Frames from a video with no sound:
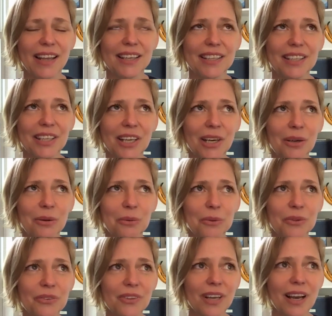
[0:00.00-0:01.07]
you know, it
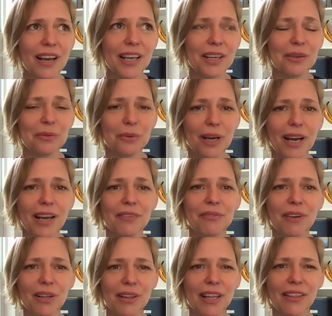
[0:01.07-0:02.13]
was, it, I
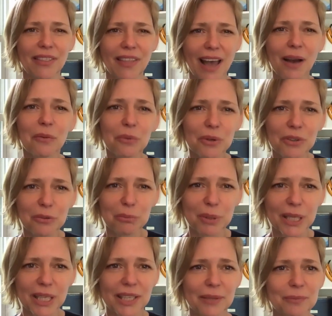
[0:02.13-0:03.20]
felt like that would have
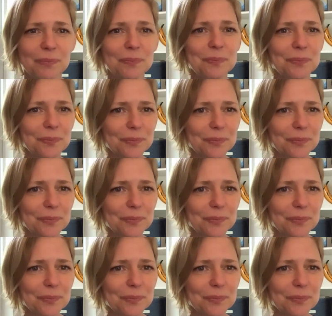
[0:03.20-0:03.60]
been